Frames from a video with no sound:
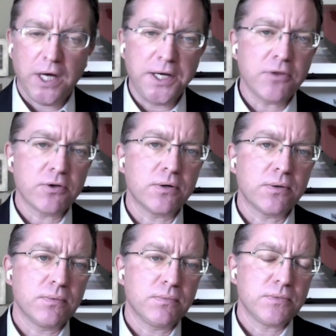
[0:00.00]

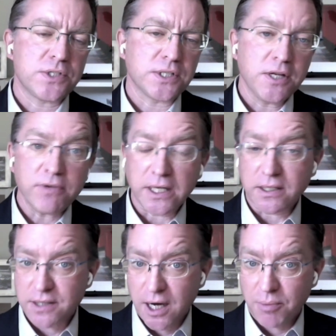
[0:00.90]
Another
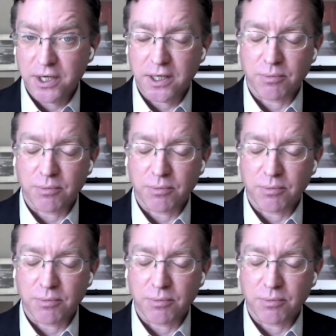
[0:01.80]
significant topic,